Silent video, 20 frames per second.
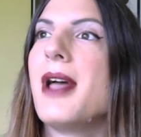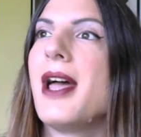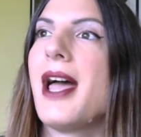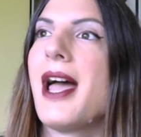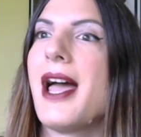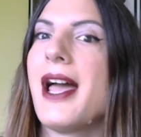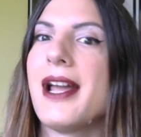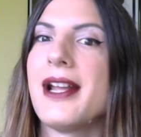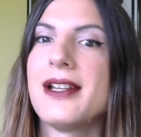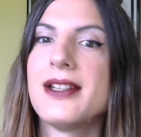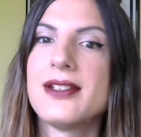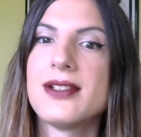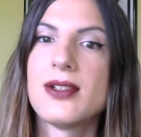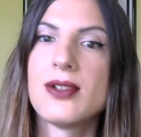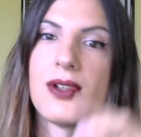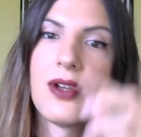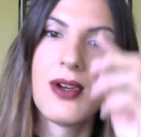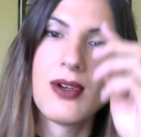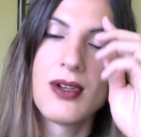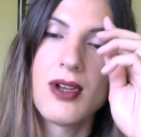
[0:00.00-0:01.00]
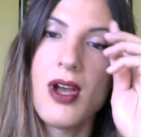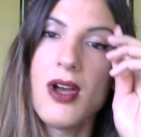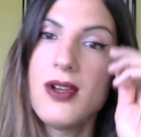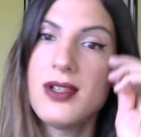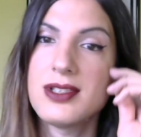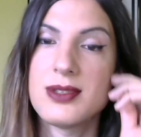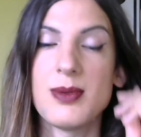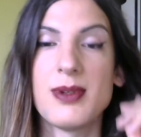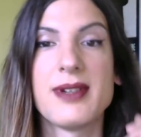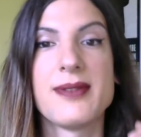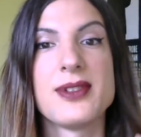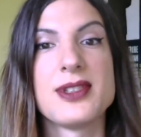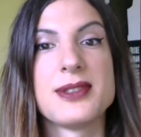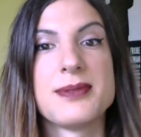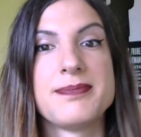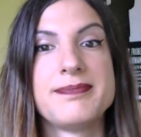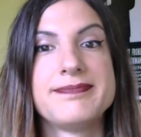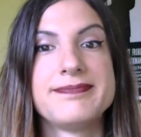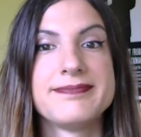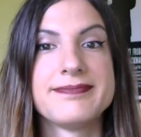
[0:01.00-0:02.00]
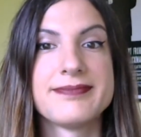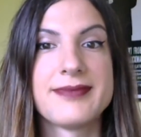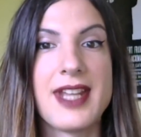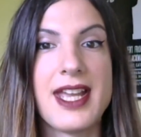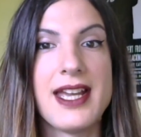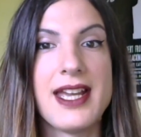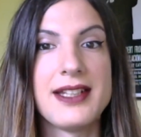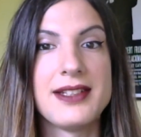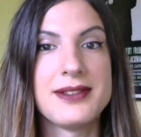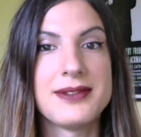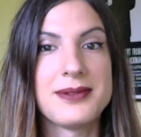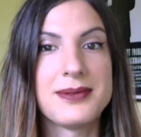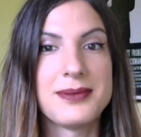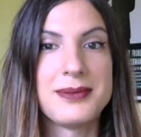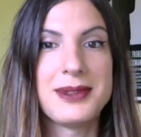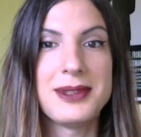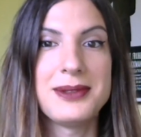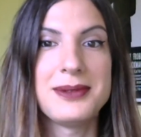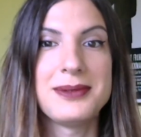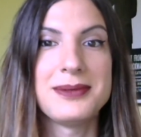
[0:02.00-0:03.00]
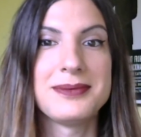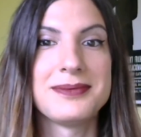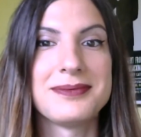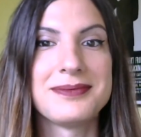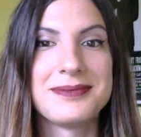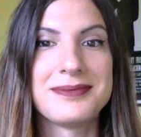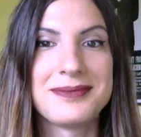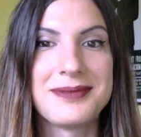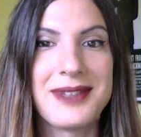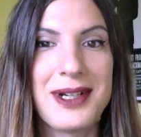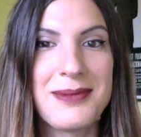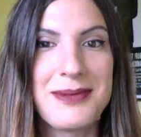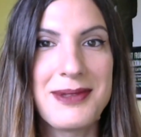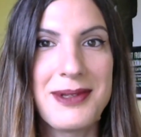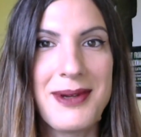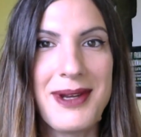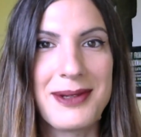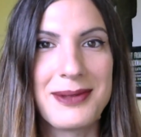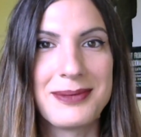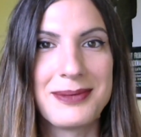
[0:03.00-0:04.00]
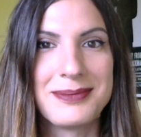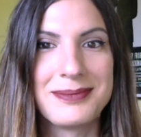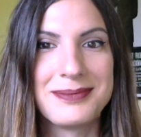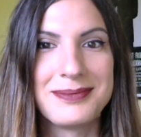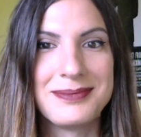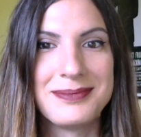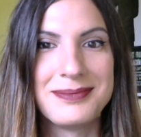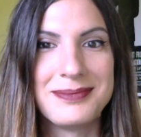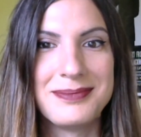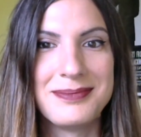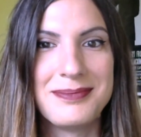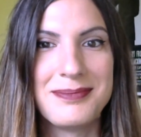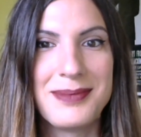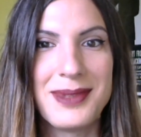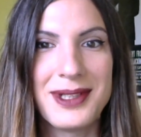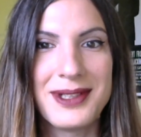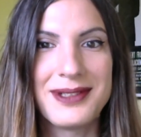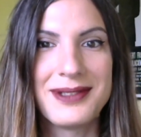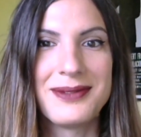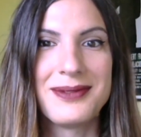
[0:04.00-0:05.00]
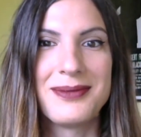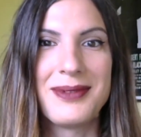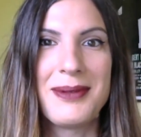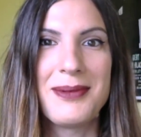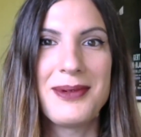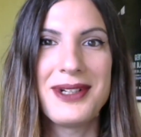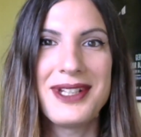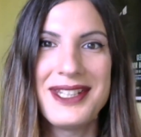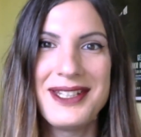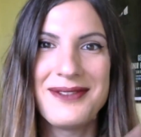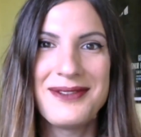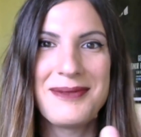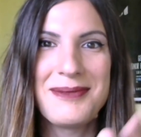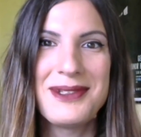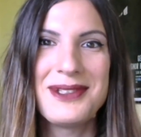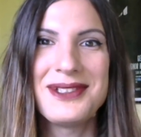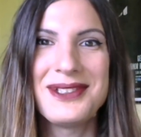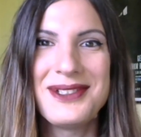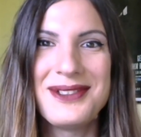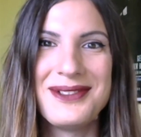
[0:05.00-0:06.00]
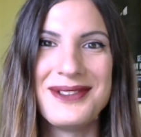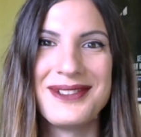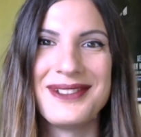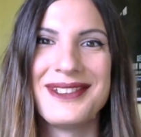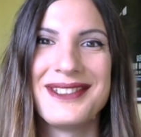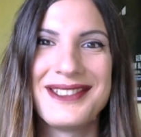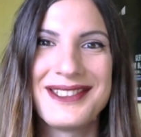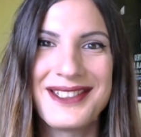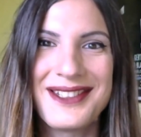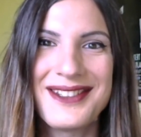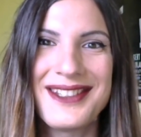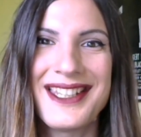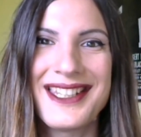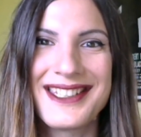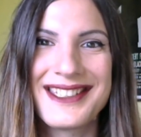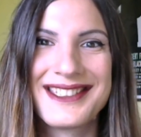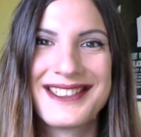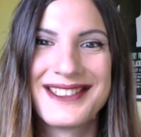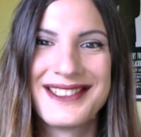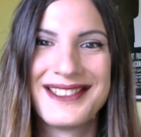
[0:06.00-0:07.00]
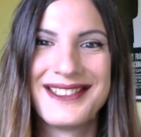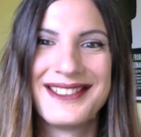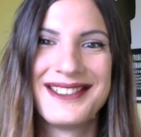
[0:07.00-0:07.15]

and ask one of us, and we'll help you out. But we want to hear from you soon, so thanks.